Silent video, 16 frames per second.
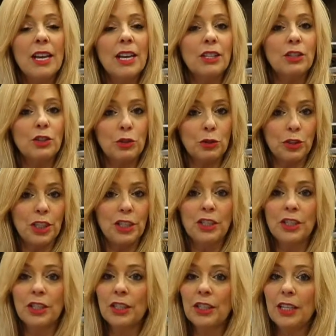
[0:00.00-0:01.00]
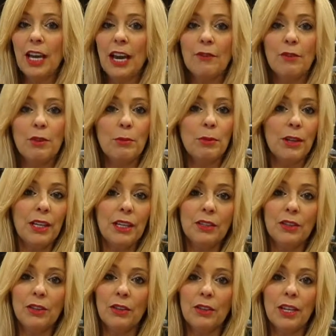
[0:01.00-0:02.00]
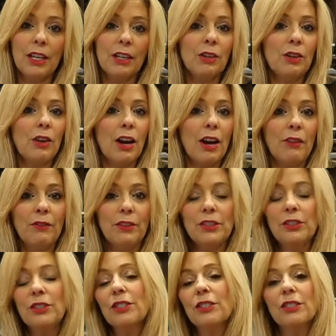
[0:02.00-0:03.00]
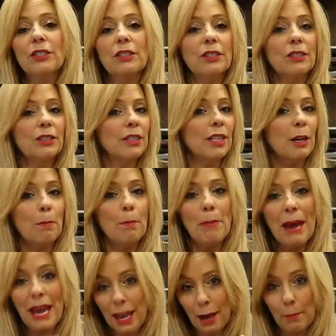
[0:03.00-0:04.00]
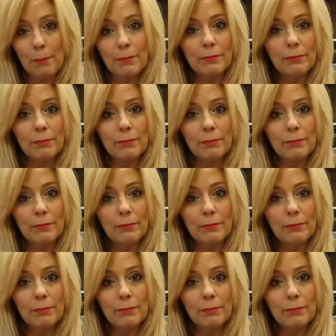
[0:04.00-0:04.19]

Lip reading: and strategically have it placed so that your office just looks like bam.